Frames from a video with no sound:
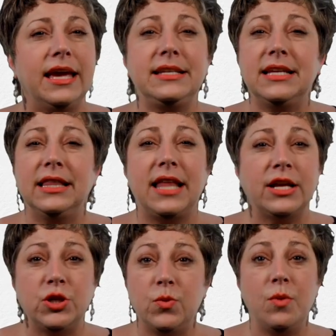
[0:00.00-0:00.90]

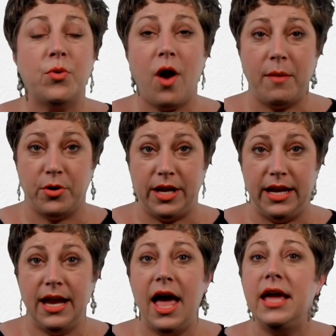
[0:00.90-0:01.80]
intellectual
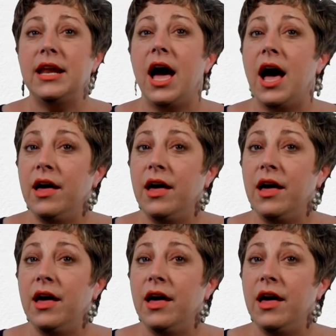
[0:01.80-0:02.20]
property and